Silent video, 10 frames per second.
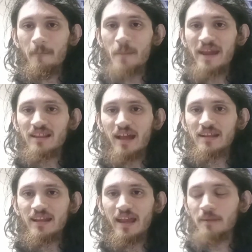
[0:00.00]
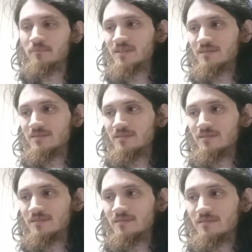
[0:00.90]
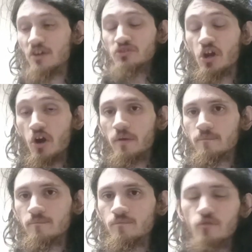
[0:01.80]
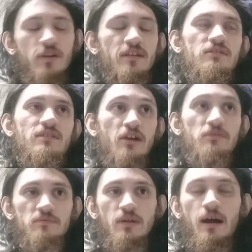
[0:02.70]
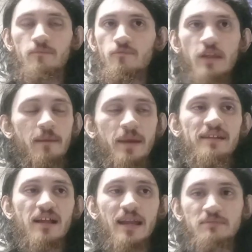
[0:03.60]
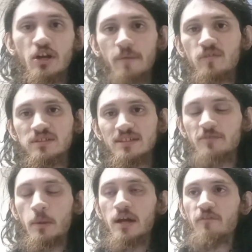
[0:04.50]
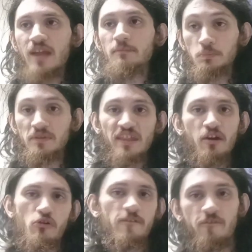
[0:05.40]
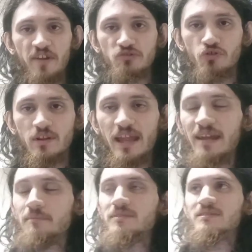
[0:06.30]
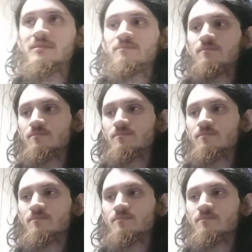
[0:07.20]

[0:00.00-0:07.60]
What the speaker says: mainline games. Those are, well, no, they're not mainline games, they're obviously spin-off games, but they are official games.